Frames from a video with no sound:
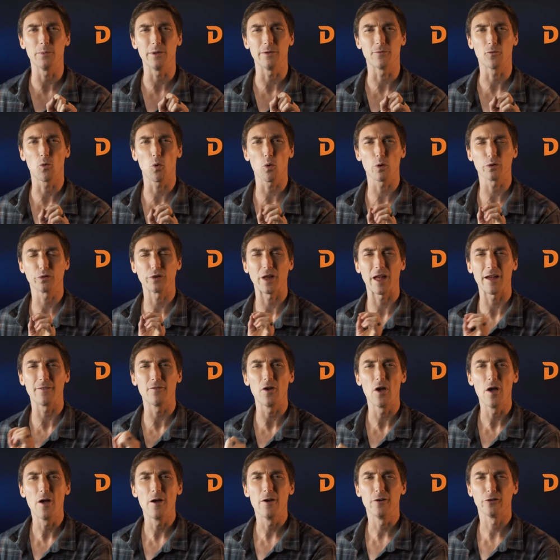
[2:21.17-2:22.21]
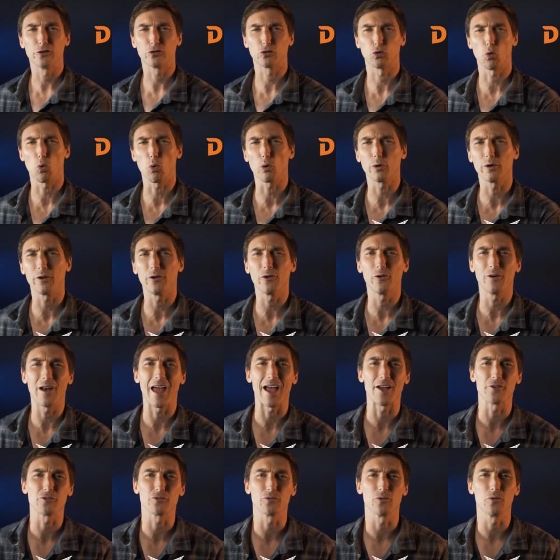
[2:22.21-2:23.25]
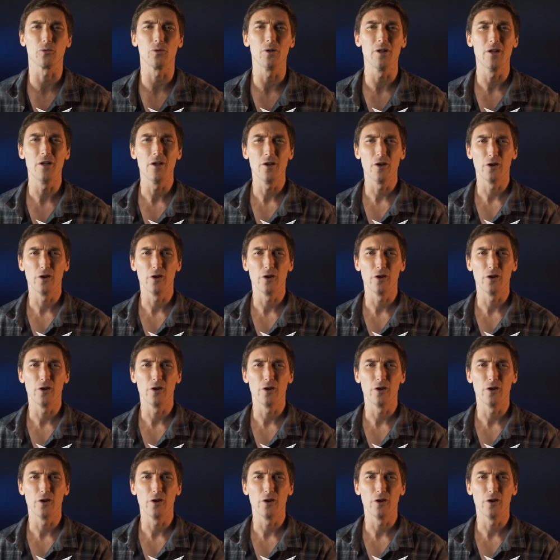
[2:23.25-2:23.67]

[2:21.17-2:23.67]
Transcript: We, of course, have Sword International.